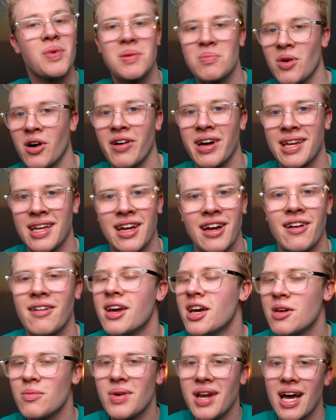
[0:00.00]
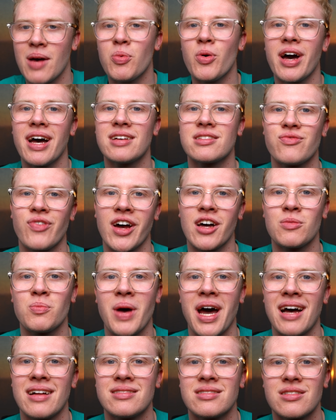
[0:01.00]
spitballing here, but Apple has filed
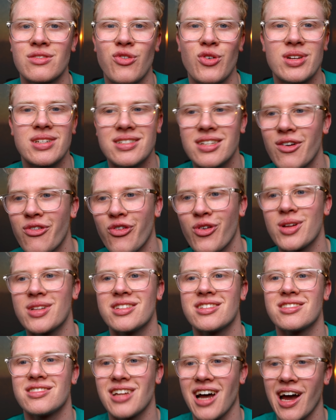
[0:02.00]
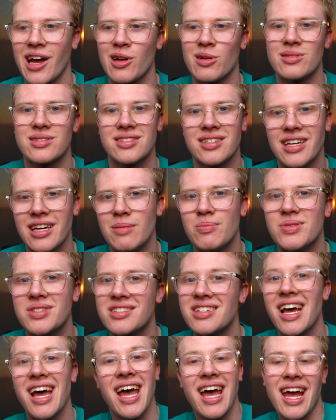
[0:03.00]
patents for different style
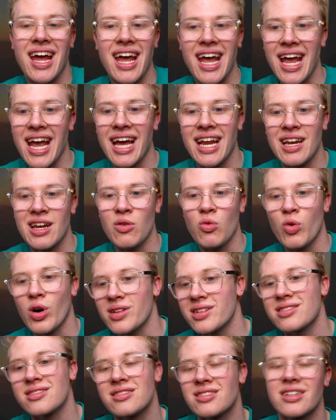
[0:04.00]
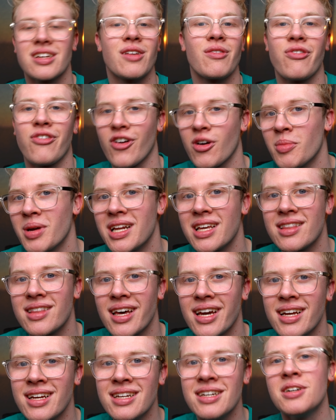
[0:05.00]
tips, and while this doesn't confirm
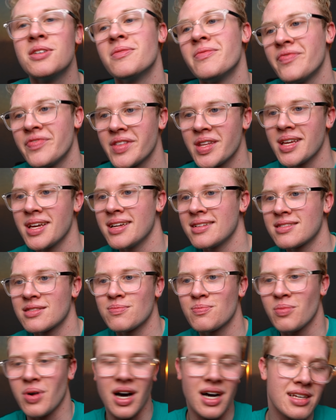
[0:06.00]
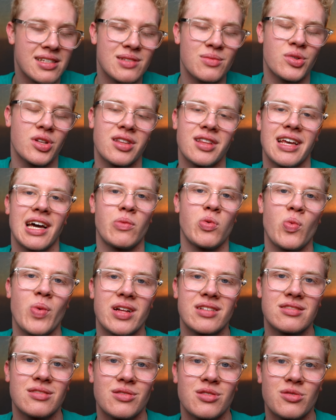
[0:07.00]
anything, it's possible that the Apple
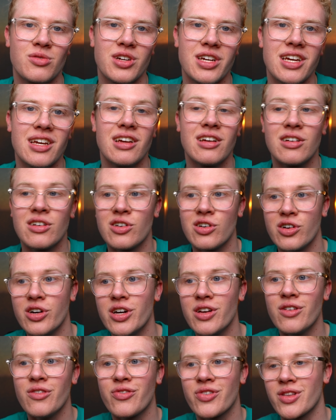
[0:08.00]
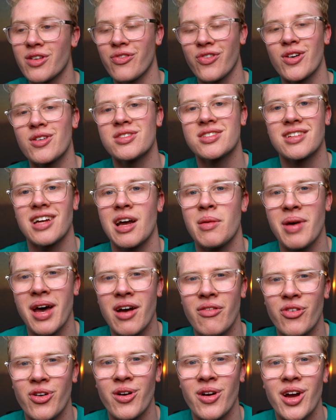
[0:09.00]
Pencil three could, for the first time
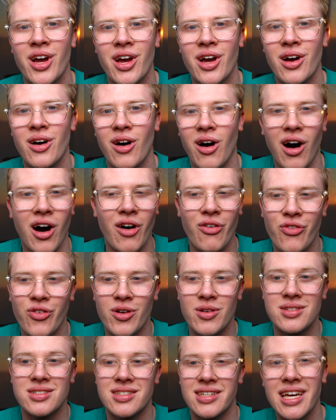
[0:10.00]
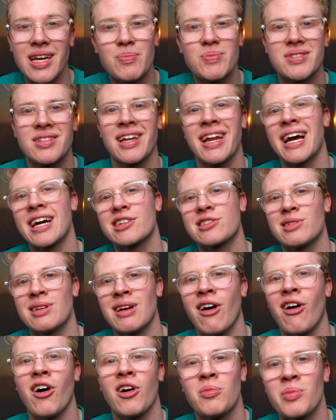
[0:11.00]
ever, offer tips that actually
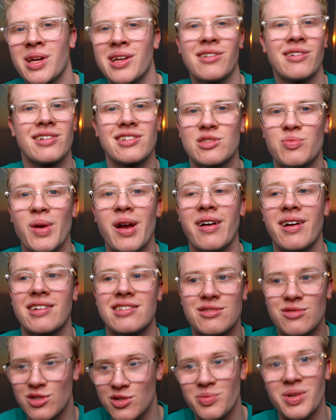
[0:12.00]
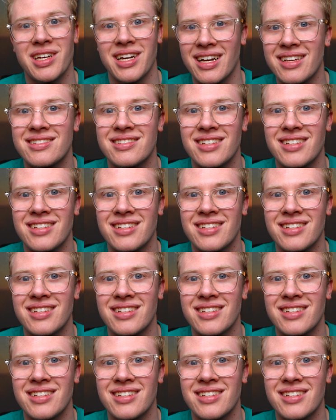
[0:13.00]
augment your experience, which would be kind of